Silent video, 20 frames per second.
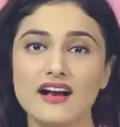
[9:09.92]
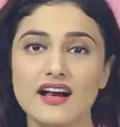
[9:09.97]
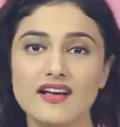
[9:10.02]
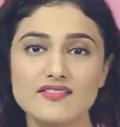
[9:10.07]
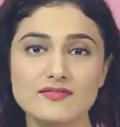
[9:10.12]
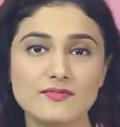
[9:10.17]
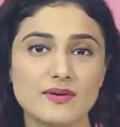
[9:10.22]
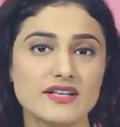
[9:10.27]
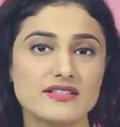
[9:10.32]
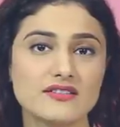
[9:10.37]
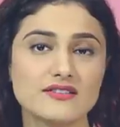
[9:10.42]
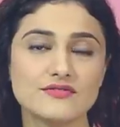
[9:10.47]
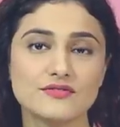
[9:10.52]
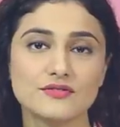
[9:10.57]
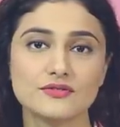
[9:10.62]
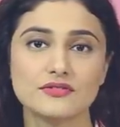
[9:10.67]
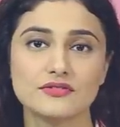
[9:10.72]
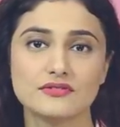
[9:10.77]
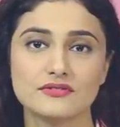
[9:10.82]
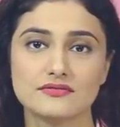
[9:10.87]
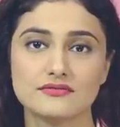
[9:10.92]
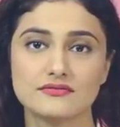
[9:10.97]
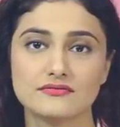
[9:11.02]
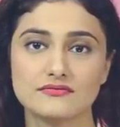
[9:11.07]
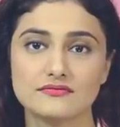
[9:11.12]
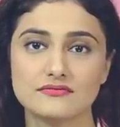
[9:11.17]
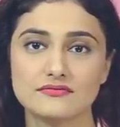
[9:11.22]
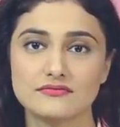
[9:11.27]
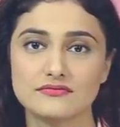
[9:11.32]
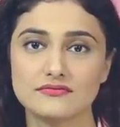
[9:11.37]
can't have spicy food.
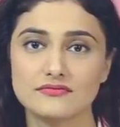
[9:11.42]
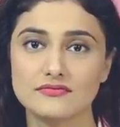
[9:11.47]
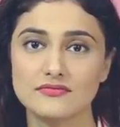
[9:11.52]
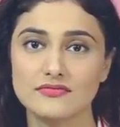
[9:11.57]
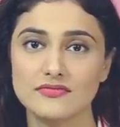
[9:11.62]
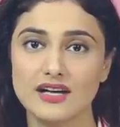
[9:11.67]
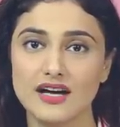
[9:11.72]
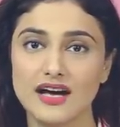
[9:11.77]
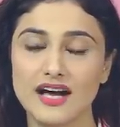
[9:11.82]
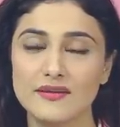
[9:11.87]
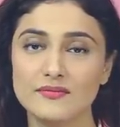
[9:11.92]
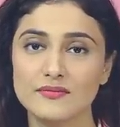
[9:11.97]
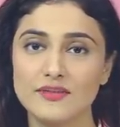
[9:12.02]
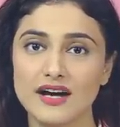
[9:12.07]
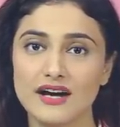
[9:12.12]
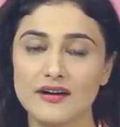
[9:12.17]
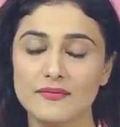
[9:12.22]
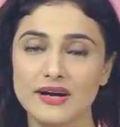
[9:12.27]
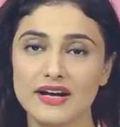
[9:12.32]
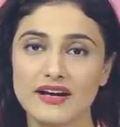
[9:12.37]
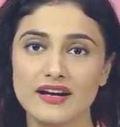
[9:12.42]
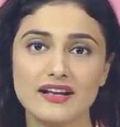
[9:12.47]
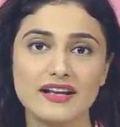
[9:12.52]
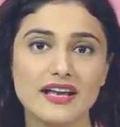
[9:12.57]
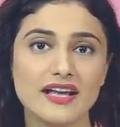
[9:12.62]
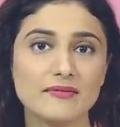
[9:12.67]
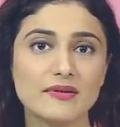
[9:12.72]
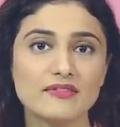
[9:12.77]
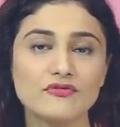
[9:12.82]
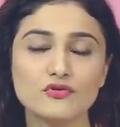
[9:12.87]
I'm, I'm, um, I, I
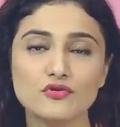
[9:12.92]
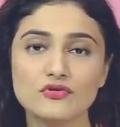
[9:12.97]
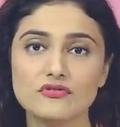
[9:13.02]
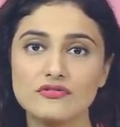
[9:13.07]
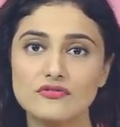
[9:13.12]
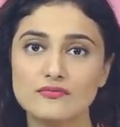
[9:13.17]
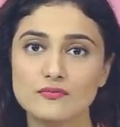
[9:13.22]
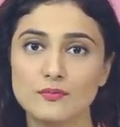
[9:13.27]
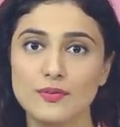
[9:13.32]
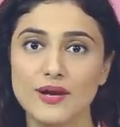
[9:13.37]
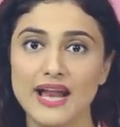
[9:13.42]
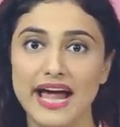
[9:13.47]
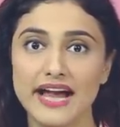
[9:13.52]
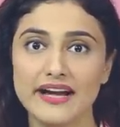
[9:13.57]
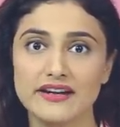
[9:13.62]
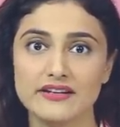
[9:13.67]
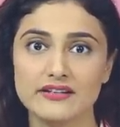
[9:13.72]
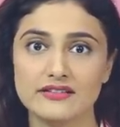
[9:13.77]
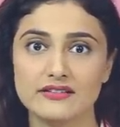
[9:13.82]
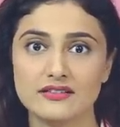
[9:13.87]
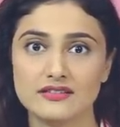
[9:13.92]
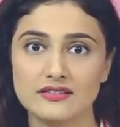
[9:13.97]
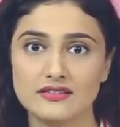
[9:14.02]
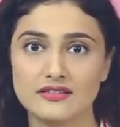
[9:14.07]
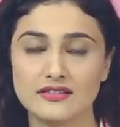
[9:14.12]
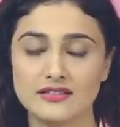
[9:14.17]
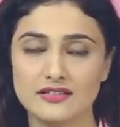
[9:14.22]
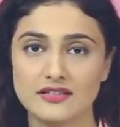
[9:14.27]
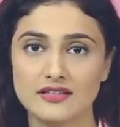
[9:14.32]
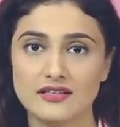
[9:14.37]
like my food bland,
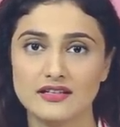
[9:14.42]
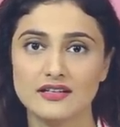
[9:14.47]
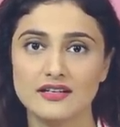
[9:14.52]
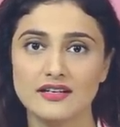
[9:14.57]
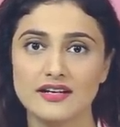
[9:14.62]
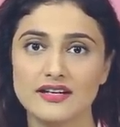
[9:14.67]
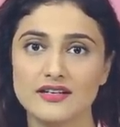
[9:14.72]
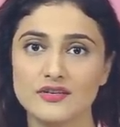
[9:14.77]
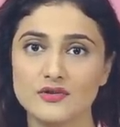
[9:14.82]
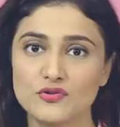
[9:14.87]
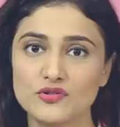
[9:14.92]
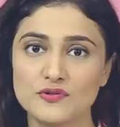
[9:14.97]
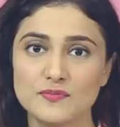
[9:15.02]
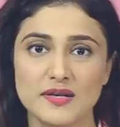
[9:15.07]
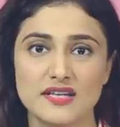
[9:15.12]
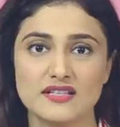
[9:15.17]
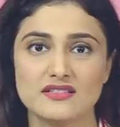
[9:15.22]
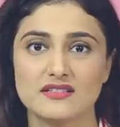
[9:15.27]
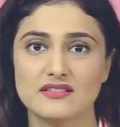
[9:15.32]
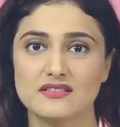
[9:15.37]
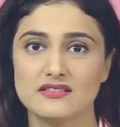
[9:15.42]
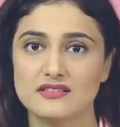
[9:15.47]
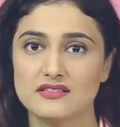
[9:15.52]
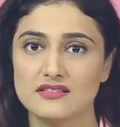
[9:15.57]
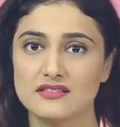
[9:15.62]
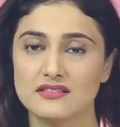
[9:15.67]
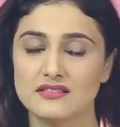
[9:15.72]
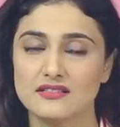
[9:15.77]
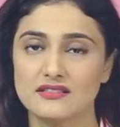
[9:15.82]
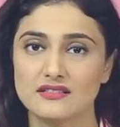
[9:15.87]
like no spices.
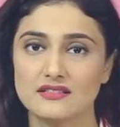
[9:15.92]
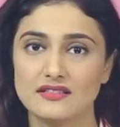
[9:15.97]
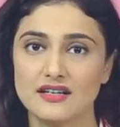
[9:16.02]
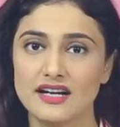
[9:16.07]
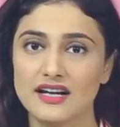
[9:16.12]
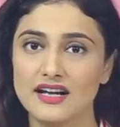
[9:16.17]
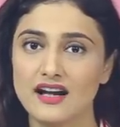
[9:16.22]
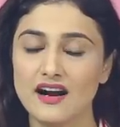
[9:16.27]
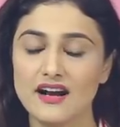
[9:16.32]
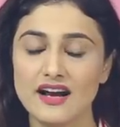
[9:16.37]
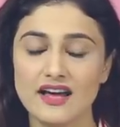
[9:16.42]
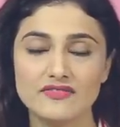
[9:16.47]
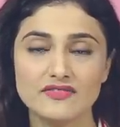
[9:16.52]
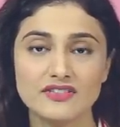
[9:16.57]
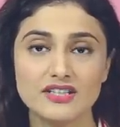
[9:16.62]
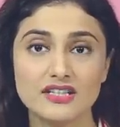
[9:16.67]
I can't have